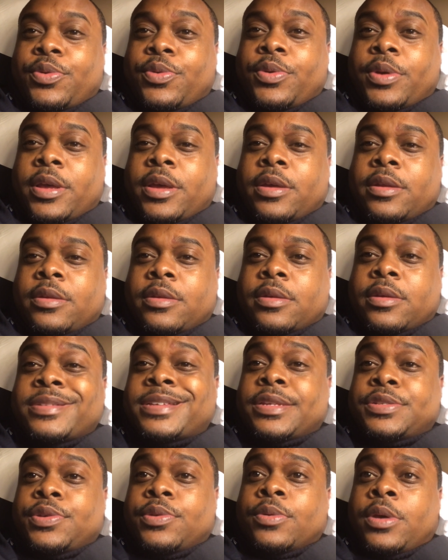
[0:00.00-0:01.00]
Tell me
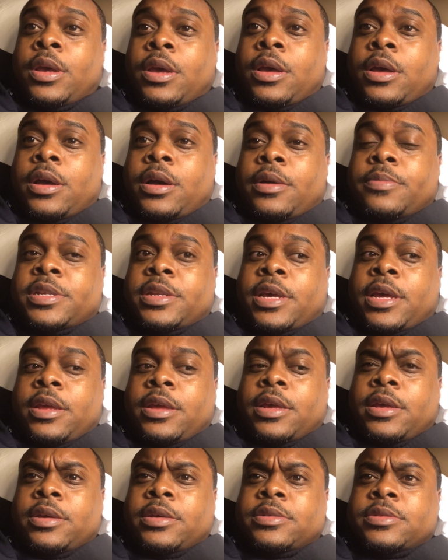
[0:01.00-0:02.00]
that you'll wait
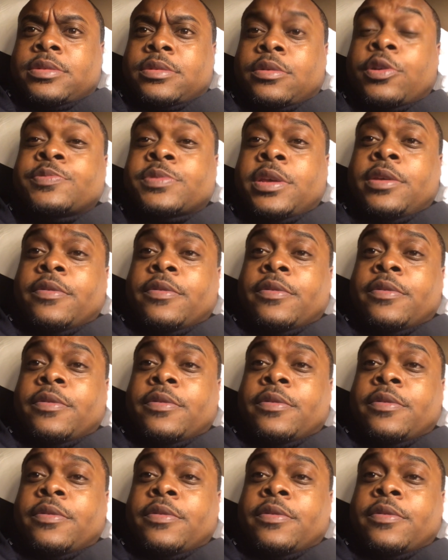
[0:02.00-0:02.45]
for me.